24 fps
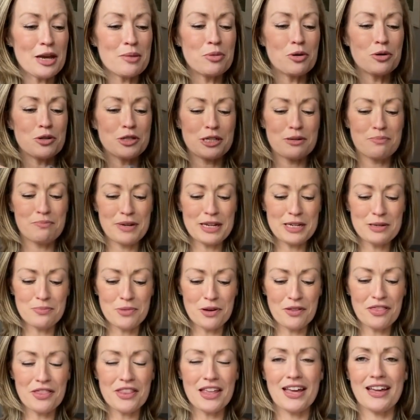I bought it
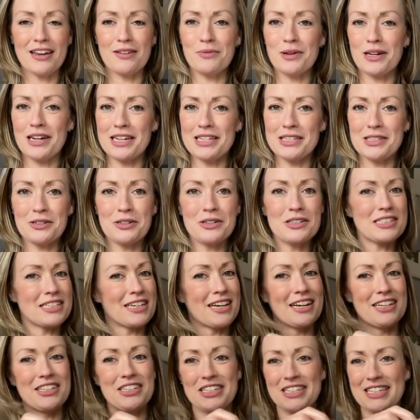mid-month. And when I saw it,
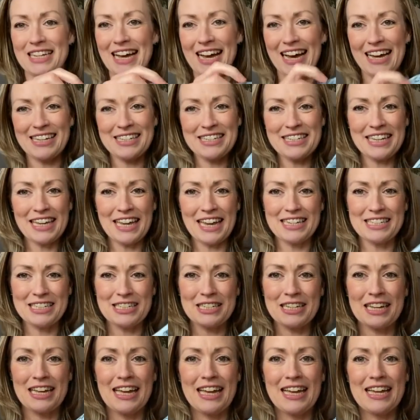I just had to get
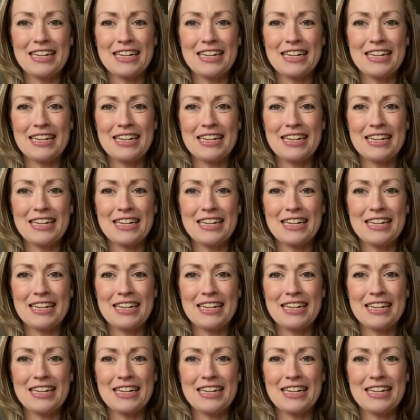it.